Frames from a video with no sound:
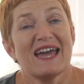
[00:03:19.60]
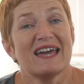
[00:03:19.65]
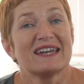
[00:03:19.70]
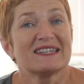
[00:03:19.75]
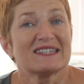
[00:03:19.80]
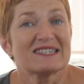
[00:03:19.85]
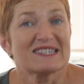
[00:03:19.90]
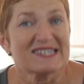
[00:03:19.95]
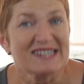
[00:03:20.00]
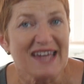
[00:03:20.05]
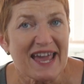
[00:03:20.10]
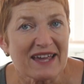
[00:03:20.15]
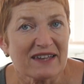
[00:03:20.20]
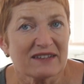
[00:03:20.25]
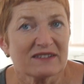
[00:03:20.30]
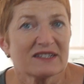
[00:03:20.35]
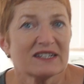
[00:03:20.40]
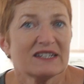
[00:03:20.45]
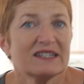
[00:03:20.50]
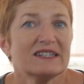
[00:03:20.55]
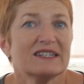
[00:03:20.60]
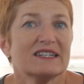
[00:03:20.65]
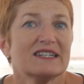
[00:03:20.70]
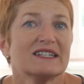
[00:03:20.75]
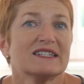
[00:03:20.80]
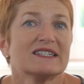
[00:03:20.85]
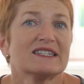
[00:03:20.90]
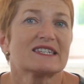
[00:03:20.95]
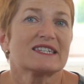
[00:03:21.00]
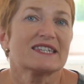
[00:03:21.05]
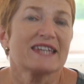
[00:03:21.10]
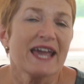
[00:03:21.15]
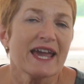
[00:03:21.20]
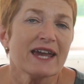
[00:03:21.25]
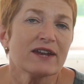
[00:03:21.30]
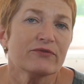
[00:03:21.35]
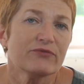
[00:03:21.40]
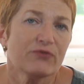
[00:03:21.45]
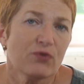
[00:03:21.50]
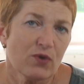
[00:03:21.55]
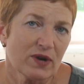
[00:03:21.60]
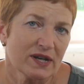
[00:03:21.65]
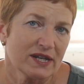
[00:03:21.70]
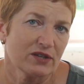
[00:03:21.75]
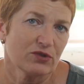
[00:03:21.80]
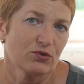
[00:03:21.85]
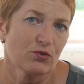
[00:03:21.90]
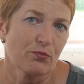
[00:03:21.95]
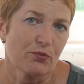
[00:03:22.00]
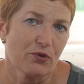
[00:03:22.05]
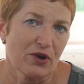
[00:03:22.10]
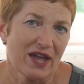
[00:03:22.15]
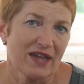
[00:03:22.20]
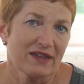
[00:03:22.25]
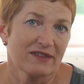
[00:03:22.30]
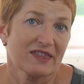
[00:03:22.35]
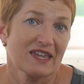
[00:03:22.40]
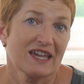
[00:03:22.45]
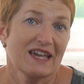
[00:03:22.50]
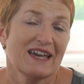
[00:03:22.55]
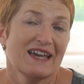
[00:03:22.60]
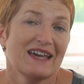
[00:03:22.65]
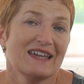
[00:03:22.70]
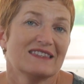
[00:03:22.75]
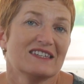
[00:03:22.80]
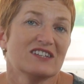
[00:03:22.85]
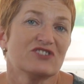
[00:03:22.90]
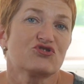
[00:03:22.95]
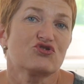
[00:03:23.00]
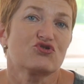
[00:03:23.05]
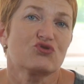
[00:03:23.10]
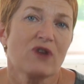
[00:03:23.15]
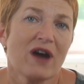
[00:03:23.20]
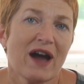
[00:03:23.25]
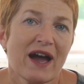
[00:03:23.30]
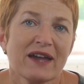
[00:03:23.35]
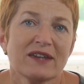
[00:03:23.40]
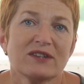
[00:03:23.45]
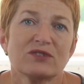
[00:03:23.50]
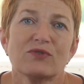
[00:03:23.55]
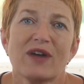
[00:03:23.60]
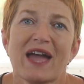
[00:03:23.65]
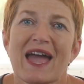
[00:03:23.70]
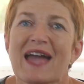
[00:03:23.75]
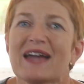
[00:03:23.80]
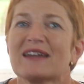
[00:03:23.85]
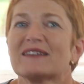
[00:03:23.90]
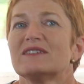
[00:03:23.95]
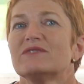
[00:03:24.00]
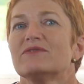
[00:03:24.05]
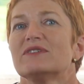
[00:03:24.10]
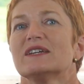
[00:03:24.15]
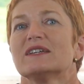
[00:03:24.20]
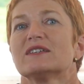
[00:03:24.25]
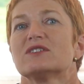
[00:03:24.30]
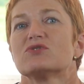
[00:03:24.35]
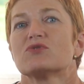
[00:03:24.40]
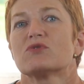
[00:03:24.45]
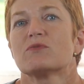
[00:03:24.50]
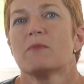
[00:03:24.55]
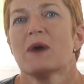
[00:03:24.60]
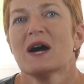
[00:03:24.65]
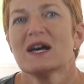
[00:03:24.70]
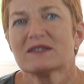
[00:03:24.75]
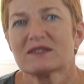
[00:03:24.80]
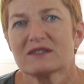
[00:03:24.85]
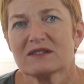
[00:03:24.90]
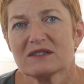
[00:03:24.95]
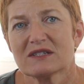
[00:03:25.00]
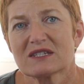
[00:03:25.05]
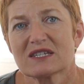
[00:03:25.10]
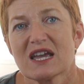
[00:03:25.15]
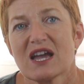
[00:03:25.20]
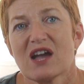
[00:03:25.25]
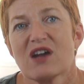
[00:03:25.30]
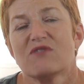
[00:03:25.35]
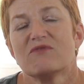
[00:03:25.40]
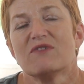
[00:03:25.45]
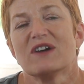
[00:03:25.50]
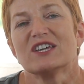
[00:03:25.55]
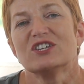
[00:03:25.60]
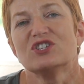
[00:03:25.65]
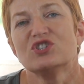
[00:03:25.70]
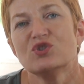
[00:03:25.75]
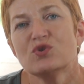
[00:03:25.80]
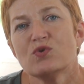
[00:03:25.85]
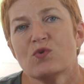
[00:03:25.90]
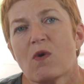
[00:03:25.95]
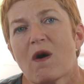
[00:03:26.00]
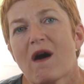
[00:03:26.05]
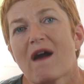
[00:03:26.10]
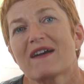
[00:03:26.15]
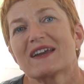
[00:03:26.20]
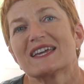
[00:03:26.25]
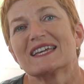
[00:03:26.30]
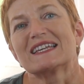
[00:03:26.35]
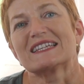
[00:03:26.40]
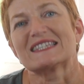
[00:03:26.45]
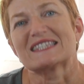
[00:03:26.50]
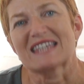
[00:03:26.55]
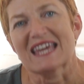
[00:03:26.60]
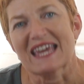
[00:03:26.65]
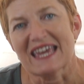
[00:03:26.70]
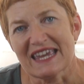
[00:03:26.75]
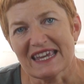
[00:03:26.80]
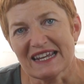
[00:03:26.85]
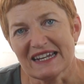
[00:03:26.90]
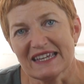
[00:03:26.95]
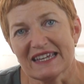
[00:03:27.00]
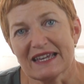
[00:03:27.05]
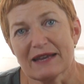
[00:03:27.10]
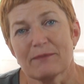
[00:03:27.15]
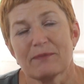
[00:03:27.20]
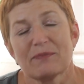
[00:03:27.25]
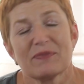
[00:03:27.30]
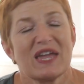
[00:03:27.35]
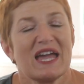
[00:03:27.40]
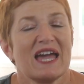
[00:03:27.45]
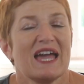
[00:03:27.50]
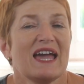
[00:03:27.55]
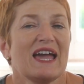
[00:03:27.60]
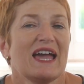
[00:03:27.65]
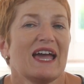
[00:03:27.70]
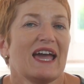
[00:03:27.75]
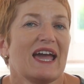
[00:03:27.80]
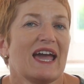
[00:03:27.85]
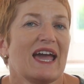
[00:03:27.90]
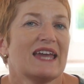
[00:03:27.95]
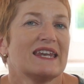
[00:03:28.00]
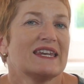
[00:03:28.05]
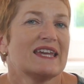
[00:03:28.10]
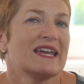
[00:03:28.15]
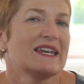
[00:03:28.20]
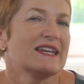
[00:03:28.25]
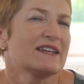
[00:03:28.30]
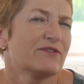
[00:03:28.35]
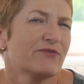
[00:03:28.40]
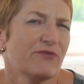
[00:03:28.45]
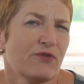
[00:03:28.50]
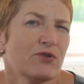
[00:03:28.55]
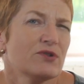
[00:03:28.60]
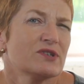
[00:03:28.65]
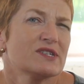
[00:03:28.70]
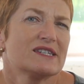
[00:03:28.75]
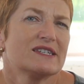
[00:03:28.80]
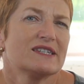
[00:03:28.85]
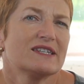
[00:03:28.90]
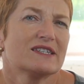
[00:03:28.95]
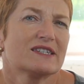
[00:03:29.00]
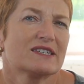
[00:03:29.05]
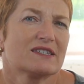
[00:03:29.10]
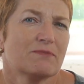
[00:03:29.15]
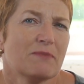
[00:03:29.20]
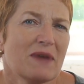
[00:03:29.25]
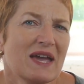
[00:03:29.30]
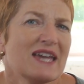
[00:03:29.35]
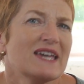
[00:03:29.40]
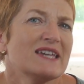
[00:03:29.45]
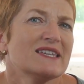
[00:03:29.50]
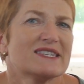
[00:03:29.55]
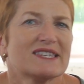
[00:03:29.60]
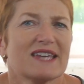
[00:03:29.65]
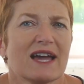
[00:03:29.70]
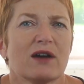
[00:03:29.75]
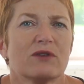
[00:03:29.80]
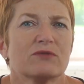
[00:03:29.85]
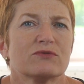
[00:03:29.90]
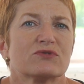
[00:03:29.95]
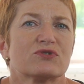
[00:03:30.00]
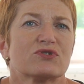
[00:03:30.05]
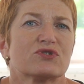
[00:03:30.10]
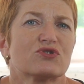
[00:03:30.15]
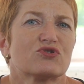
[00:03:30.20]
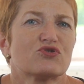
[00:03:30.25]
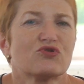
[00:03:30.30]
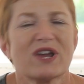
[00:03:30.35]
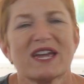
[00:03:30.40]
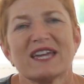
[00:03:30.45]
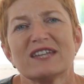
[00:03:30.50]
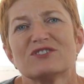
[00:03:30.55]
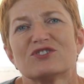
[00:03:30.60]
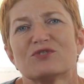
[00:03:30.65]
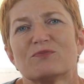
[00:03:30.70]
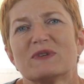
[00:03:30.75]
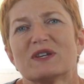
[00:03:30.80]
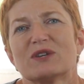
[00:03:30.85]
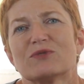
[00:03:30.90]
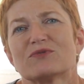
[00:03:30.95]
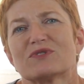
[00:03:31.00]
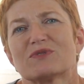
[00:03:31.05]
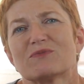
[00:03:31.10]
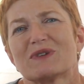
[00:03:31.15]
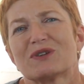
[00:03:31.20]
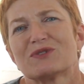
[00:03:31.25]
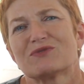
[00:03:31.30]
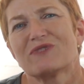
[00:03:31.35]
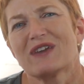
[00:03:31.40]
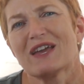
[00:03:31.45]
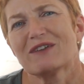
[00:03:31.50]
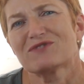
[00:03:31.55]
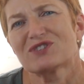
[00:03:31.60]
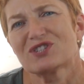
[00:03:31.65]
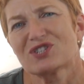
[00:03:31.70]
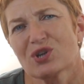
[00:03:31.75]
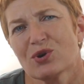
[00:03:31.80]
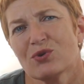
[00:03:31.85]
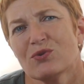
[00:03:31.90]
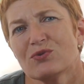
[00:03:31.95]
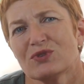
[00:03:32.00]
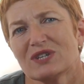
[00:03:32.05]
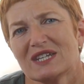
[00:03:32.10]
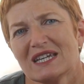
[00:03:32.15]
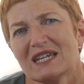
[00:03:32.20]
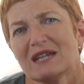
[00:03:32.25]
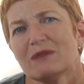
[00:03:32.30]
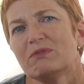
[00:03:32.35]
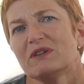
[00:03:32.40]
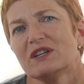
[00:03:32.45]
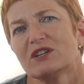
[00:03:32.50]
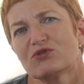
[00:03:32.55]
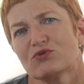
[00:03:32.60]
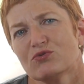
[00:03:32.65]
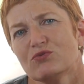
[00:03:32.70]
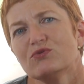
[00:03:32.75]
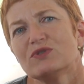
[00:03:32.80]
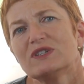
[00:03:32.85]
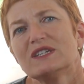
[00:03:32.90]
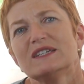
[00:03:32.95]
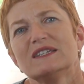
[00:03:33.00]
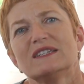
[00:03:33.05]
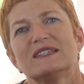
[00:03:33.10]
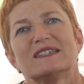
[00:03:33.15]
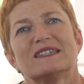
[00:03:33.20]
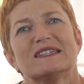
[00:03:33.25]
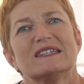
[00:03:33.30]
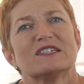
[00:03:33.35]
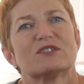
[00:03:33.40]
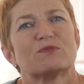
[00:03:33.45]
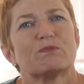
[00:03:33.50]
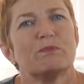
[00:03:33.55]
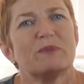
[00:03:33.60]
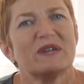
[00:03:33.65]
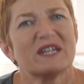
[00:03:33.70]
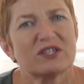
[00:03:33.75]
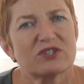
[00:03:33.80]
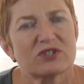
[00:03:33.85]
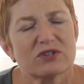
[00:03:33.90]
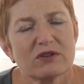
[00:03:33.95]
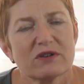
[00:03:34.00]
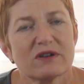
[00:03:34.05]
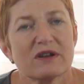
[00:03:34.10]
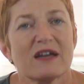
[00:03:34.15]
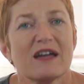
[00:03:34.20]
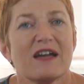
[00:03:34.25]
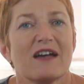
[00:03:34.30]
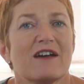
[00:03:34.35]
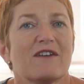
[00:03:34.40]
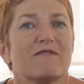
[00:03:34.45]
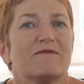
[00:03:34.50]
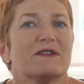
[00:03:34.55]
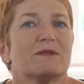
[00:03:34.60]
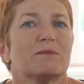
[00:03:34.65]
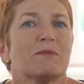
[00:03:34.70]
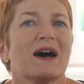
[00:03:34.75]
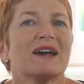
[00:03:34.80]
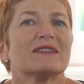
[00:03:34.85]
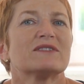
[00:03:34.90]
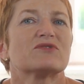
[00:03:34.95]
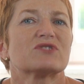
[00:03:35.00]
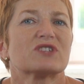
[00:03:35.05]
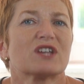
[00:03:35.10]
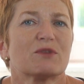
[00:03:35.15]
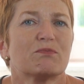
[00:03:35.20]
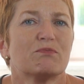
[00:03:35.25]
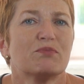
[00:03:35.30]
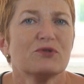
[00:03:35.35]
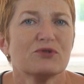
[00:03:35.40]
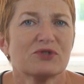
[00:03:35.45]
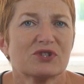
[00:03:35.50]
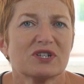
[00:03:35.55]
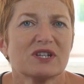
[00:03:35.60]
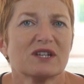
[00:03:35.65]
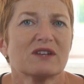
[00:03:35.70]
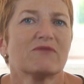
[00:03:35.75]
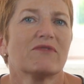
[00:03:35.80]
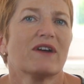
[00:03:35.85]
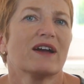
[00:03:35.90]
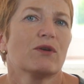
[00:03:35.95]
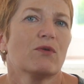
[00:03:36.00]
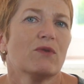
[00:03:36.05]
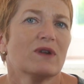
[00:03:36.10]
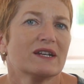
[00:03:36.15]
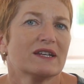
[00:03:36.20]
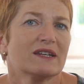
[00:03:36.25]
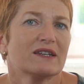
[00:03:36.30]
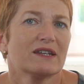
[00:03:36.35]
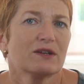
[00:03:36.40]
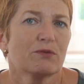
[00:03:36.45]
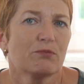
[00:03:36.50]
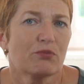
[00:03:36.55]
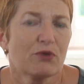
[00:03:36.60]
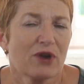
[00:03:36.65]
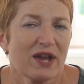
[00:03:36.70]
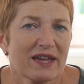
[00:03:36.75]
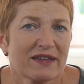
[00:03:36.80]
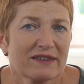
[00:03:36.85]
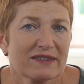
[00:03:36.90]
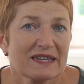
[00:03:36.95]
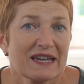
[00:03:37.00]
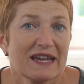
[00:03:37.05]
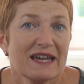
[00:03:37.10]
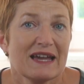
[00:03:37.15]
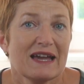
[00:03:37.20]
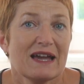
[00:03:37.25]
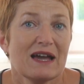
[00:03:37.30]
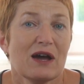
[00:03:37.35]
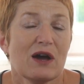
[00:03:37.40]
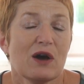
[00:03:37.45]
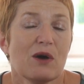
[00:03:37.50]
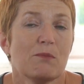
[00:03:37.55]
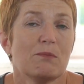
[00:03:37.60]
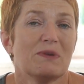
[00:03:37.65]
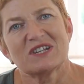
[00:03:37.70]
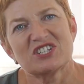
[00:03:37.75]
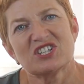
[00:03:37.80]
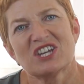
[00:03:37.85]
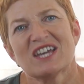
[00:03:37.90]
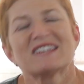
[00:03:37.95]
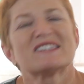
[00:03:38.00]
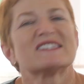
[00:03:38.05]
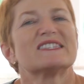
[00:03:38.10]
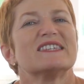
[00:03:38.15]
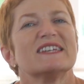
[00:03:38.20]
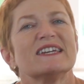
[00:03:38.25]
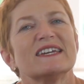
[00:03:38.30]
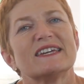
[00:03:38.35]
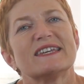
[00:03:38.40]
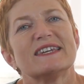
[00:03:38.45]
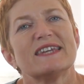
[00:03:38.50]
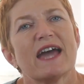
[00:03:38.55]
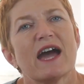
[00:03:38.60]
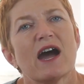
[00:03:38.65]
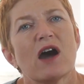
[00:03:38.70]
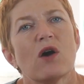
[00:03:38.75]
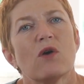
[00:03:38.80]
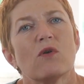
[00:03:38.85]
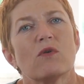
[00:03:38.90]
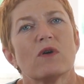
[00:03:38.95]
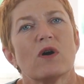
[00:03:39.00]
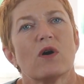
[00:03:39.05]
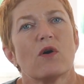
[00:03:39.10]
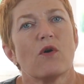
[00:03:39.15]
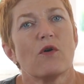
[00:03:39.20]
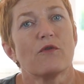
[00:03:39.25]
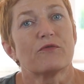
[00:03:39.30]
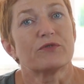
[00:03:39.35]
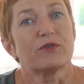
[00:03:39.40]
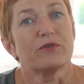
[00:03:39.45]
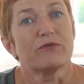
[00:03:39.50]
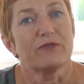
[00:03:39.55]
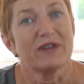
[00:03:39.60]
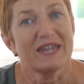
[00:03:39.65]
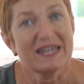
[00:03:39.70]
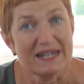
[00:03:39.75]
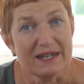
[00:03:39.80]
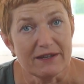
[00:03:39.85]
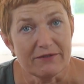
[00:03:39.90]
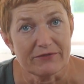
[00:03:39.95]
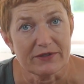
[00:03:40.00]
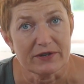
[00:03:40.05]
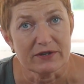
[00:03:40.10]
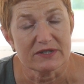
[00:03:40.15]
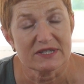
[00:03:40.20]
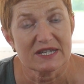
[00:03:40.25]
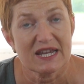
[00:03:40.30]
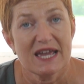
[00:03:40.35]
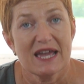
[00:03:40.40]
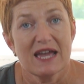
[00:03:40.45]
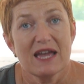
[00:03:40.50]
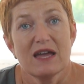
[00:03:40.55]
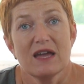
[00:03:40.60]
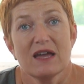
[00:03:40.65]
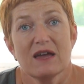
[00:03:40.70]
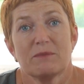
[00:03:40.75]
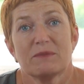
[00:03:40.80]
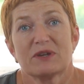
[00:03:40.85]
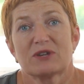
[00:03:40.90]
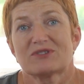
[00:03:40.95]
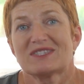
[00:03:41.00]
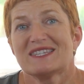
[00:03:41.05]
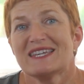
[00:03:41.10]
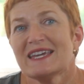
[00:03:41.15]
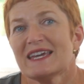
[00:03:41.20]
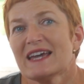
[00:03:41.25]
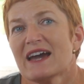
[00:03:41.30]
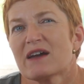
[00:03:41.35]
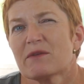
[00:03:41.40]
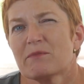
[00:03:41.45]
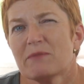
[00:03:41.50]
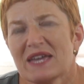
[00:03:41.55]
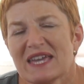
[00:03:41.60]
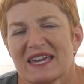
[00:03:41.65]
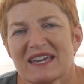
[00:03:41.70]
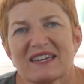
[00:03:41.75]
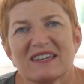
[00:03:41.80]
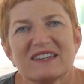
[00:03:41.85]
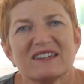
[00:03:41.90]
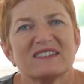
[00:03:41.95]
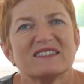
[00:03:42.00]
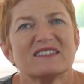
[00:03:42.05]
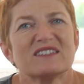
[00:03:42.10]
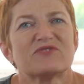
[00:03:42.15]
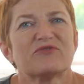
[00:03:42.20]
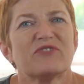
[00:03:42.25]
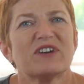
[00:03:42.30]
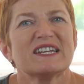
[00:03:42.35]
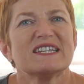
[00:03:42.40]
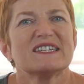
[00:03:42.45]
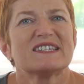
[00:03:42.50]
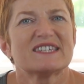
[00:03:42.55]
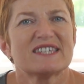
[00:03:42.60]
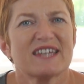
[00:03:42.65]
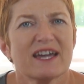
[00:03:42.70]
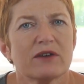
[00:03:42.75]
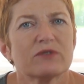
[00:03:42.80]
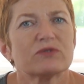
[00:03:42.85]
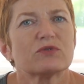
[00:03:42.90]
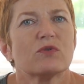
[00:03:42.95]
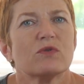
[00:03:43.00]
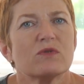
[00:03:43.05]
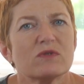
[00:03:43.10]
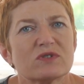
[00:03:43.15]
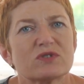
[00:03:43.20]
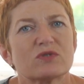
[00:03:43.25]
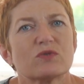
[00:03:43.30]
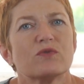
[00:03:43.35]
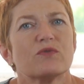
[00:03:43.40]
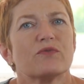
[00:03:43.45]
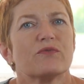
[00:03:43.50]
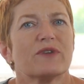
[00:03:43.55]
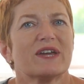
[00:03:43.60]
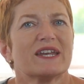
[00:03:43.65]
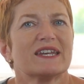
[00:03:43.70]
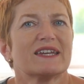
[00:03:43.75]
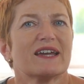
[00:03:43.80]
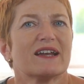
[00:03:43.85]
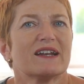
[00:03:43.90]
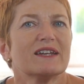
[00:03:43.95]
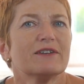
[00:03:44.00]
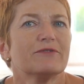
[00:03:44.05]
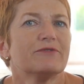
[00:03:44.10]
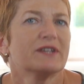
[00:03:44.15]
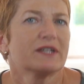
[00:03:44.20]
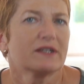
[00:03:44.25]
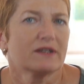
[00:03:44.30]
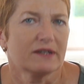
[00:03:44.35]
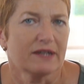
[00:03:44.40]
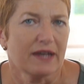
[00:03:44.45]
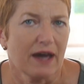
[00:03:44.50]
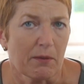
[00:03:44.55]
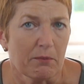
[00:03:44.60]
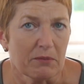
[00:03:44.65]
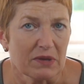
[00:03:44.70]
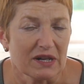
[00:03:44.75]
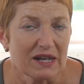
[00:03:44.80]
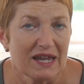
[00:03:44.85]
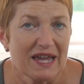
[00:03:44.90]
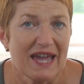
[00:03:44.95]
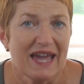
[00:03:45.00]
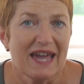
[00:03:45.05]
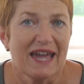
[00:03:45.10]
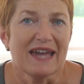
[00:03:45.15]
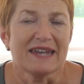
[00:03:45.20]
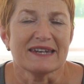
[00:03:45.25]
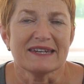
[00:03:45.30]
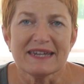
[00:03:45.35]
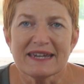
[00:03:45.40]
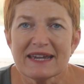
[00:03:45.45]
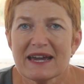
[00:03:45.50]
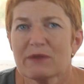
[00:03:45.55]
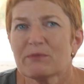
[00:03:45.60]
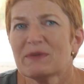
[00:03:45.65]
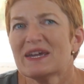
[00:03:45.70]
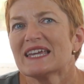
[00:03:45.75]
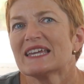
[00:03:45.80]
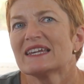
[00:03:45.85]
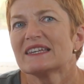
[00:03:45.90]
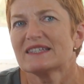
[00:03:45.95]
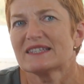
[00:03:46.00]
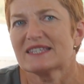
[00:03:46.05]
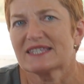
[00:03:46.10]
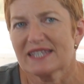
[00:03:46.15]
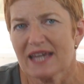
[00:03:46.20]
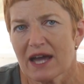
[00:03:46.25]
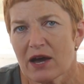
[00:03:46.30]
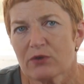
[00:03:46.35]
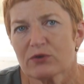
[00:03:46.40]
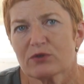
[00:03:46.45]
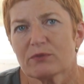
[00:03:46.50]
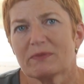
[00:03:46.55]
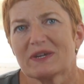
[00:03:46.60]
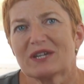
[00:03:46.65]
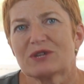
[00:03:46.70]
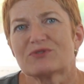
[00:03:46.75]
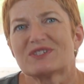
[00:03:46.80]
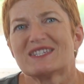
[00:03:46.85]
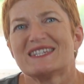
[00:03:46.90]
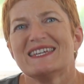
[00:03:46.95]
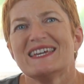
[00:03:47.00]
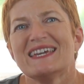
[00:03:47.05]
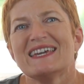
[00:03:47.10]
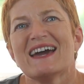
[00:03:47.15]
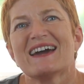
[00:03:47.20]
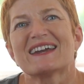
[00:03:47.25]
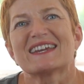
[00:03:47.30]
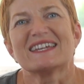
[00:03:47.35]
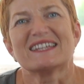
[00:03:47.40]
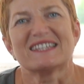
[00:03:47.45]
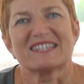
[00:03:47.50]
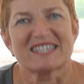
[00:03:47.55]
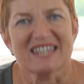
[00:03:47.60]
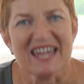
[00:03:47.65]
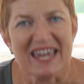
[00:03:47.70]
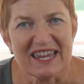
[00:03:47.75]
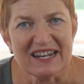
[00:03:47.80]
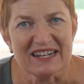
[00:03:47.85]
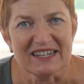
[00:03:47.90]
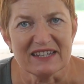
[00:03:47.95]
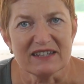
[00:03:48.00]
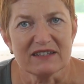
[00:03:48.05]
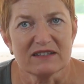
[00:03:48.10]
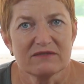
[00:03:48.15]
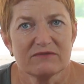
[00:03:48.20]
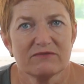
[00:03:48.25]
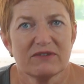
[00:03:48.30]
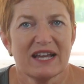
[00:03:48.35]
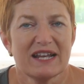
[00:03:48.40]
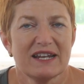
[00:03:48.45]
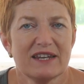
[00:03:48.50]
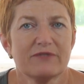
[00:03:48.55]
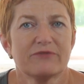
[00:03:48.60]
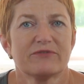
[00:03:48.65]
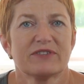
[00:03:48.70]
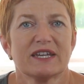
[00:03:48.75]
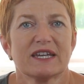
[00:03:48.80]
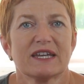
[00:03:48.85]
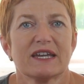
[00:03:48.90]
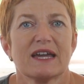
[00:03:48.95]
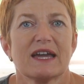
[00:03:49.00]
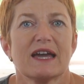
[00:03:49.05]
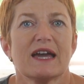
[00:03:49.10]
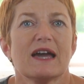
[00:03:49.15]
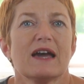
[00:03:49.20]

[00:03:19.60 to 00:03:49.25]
And then secondly, instead of holding your breath, then try to activate your muscles while you are exhaling. And at first this may sound strange because we have so deeply rooted this picture when mothers are pushing while holding their breath. But just think now of the weightlifters, because they are making this funny sound also when they are lifting the dumbbell. And they are making this sound because they are exhaling while lifting.